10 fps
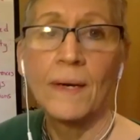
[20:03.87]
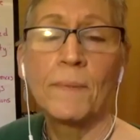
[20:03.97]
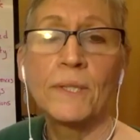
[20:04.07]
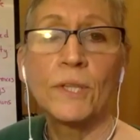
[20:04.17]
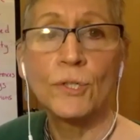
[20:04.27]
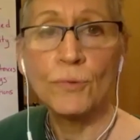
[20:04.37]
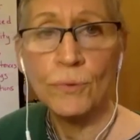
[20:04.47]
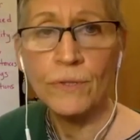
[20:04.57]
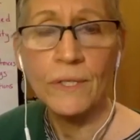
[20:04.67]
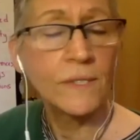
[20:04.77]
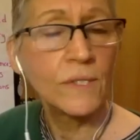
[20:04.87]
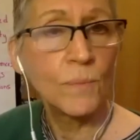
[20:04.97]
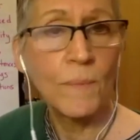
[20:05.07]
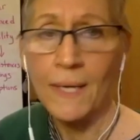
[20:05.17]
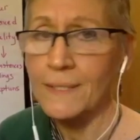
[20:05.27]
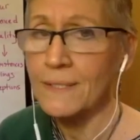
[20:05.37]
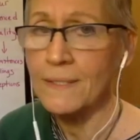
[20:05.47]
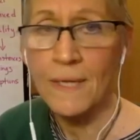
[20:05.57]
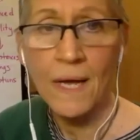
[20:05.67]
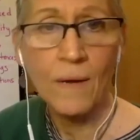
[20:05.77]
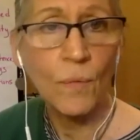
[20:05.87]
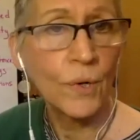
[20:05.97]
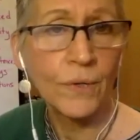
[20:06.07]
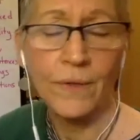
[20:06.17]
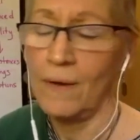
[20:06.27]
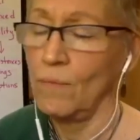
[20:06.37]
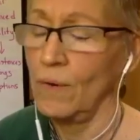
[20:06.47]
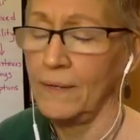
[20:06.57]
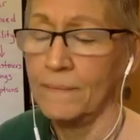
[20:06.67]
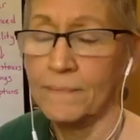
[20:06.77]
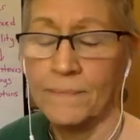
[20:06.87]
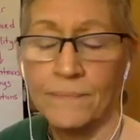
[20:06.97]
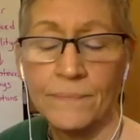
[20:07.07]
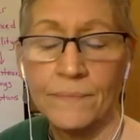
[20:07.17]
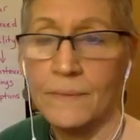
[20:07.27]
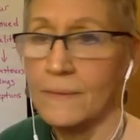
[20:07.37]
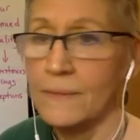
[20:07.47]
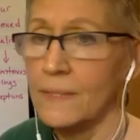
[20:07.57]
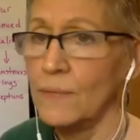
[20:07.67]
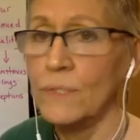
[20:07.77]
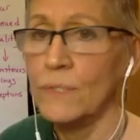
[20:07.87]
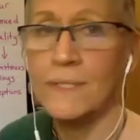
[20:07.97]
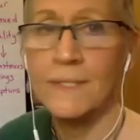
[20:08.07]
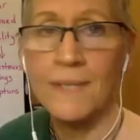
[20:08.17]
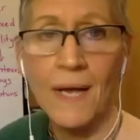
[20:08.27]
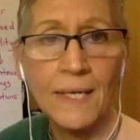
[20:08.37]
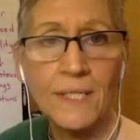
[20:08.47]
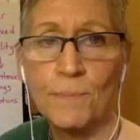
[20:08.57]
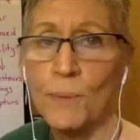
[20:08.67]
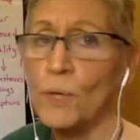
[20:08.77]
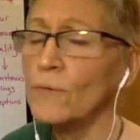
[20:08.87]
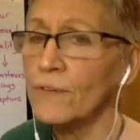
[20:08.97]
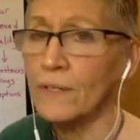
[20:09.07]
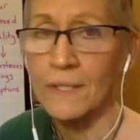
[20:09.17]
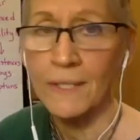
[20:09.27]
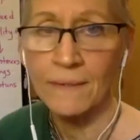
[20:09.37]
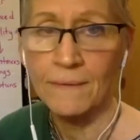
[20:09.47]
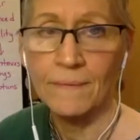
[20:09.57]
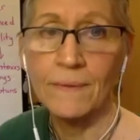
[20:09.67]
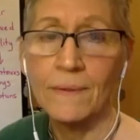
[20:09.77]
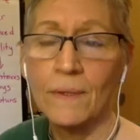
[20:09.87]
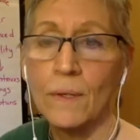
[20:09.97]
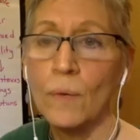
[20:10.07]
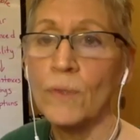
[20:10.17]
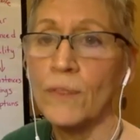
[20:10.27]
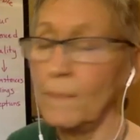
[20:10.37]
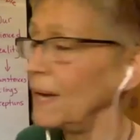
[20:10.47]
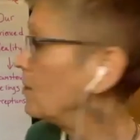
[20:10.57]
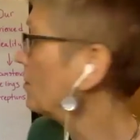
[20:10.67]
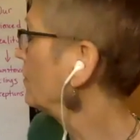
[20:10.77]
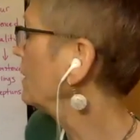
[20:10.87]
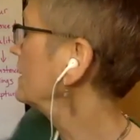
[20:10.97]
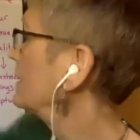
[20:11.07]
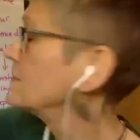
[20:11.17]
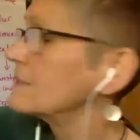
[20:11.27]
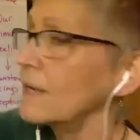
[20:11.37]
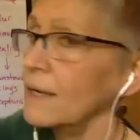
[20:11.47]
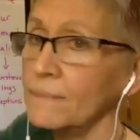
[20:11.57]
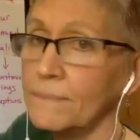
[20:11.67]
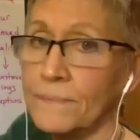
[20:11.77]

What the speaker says: But the truth is, the mind does not work that way. It was designed perfectly with the power on the inside.